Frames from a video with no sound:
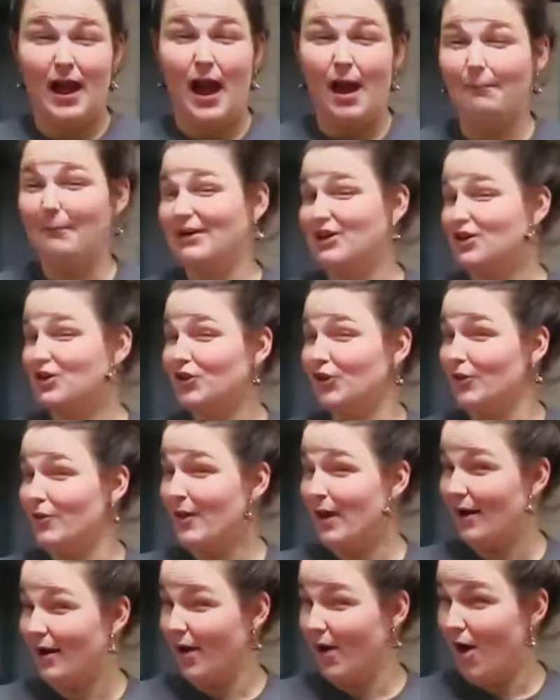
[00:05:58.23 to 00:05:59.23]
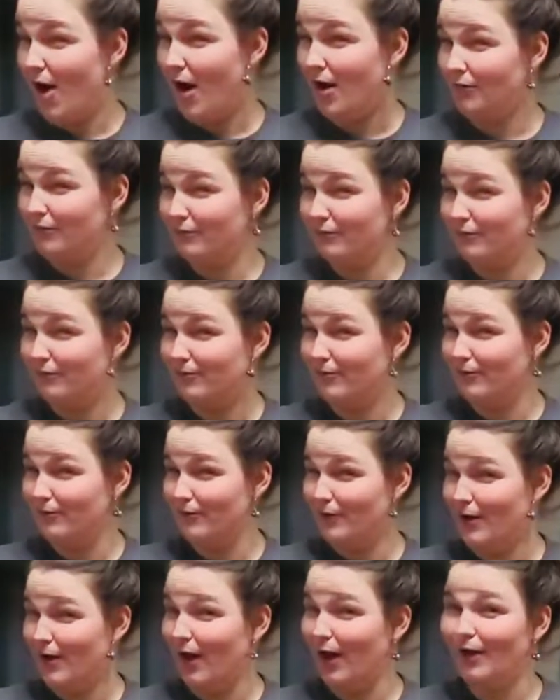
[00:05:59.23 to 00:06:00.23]
I meant to turn that off,
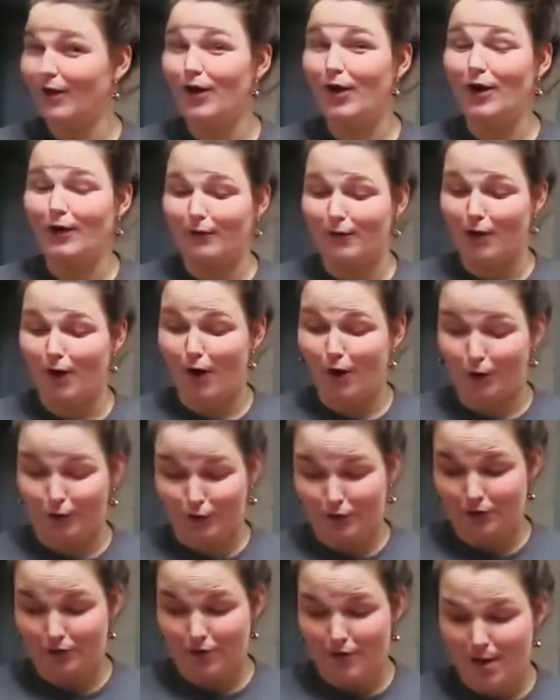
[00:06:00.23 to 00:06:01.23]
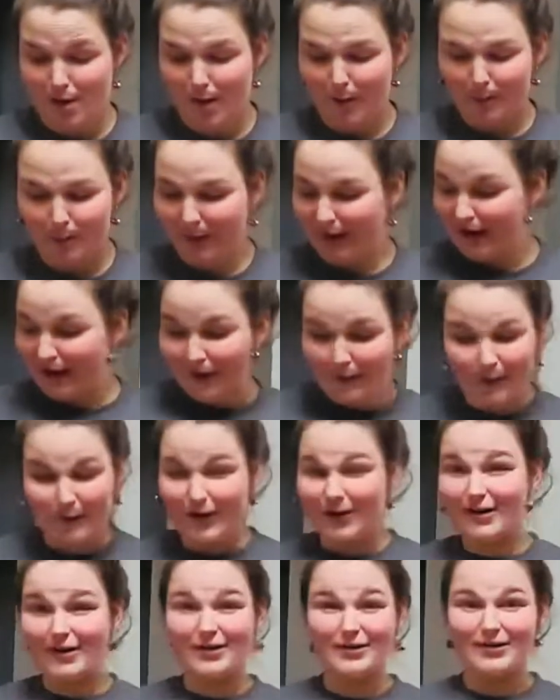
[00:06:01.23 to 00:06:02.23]
not on harder, but it
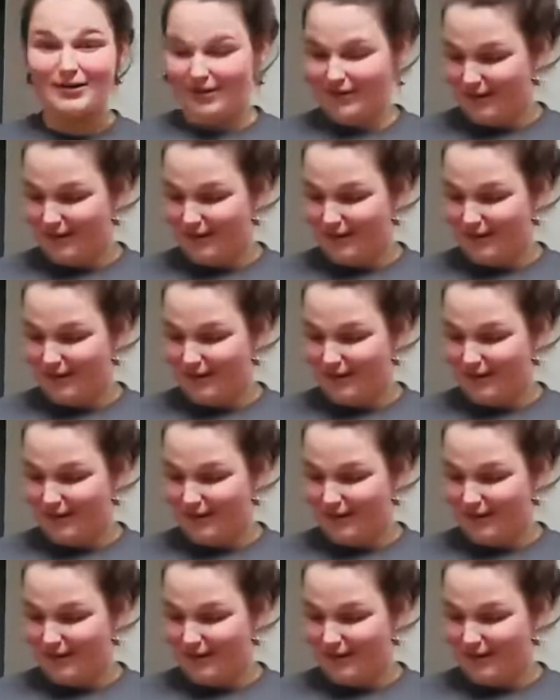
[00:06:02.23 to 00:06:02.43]
worked.